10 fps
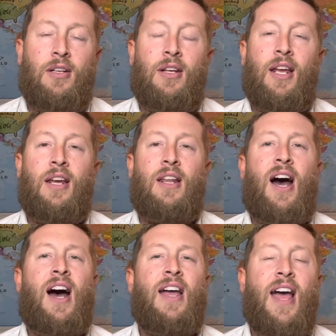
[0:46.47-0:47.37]
and
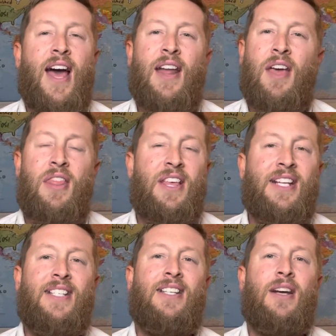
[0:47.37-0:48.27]
I had
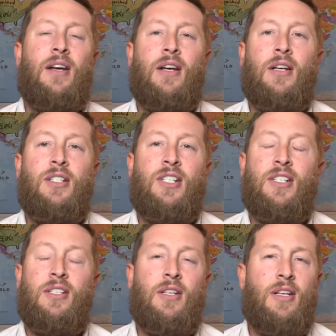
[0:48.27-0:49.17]
this
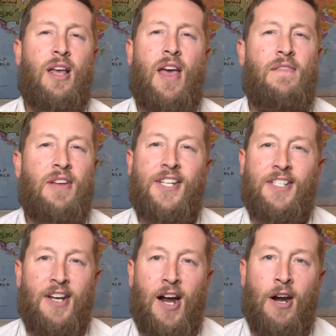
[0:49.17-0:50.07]
just heavy
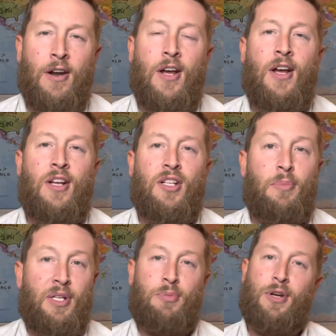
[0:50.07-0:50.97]
desire to
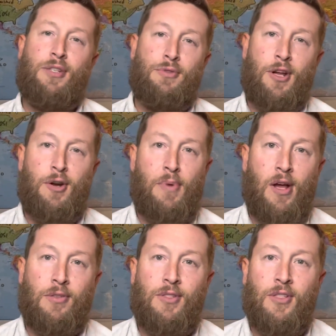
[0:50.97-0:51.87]
bench press 300
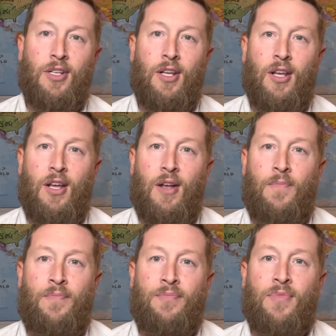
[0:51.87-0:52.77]
pounds.
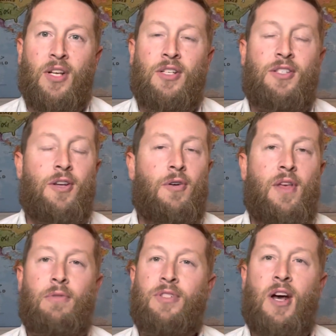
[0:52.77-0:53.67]
So
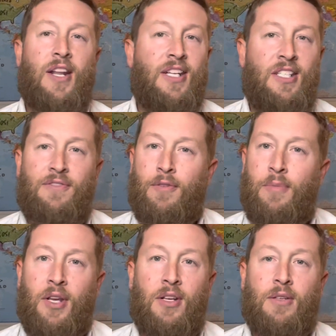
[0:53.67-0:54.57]
that was not easy for
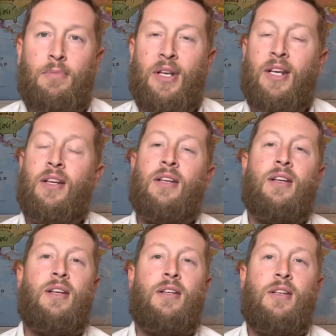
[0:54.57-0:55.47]
me being
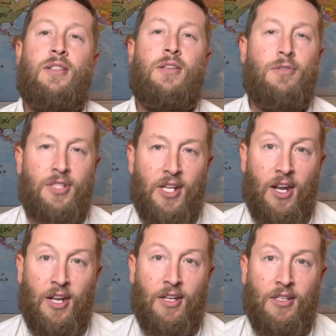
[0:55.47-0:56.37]
so
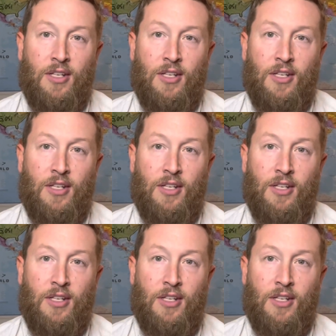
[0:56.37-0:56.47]
skinny.